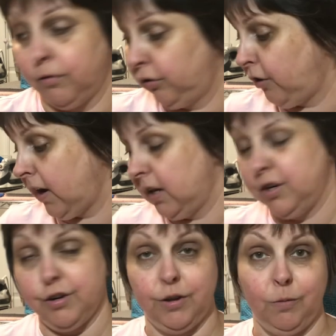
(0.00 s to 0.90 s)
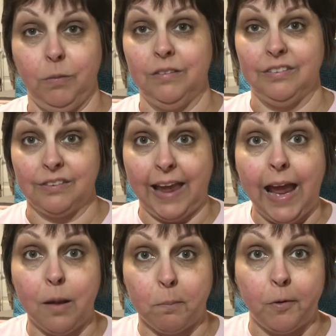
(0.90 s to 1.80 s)
was trying to do Mrs.
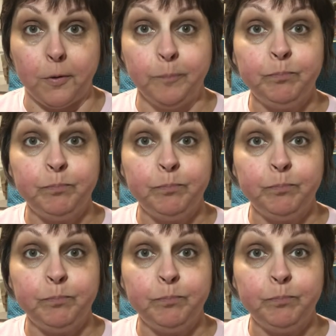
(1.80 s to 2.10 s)
Campbell